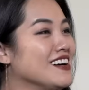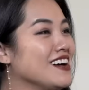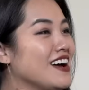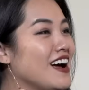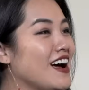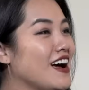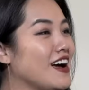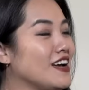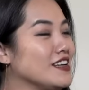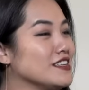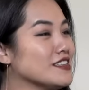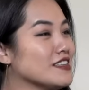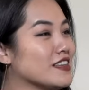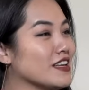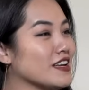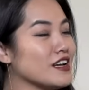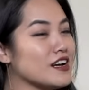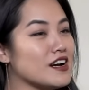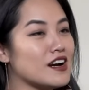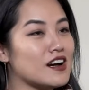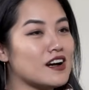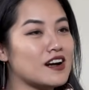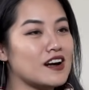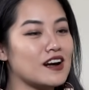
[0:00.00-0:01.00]
And they
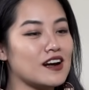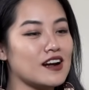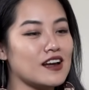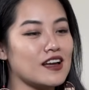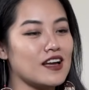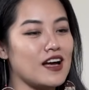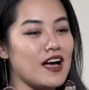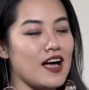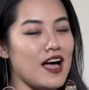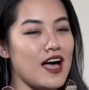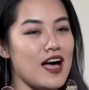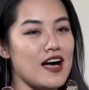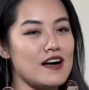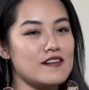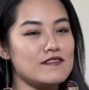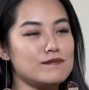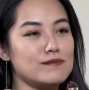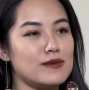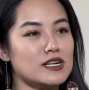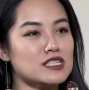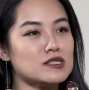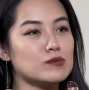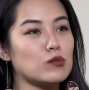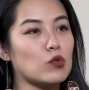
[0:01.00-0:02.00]
have
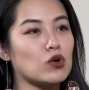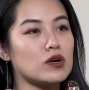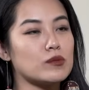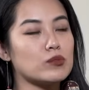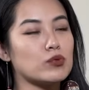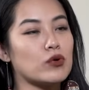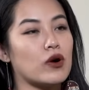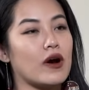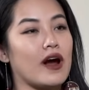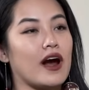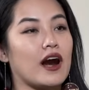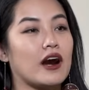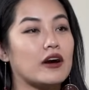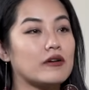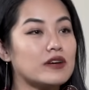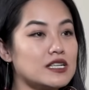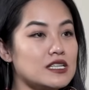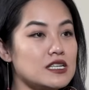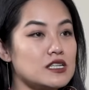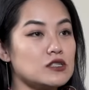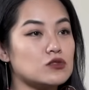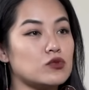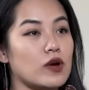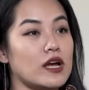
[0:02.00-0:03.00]
much more
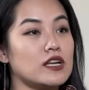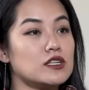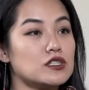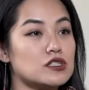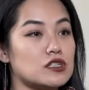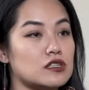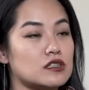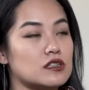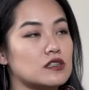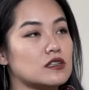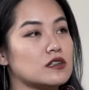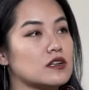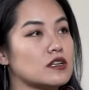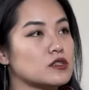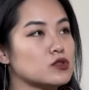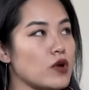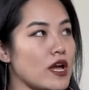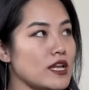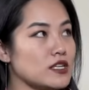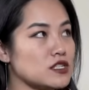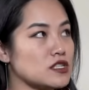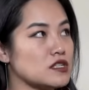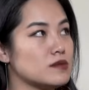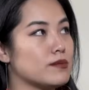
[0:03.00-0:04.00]
priority to
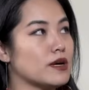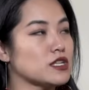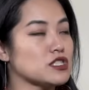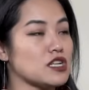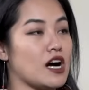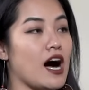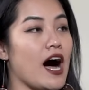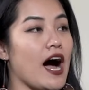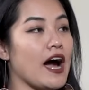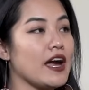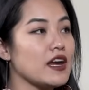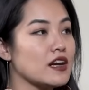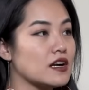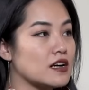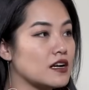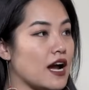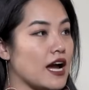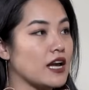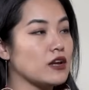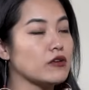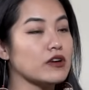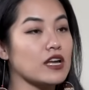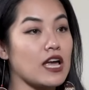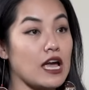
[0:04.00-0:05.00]
enter much higher
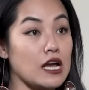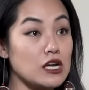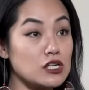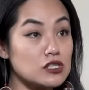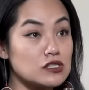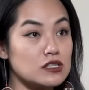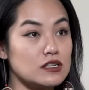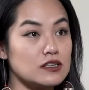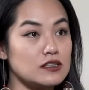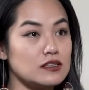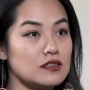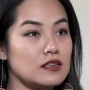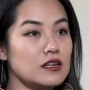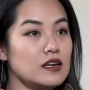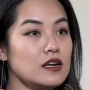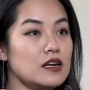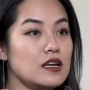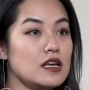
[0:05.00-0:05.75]
education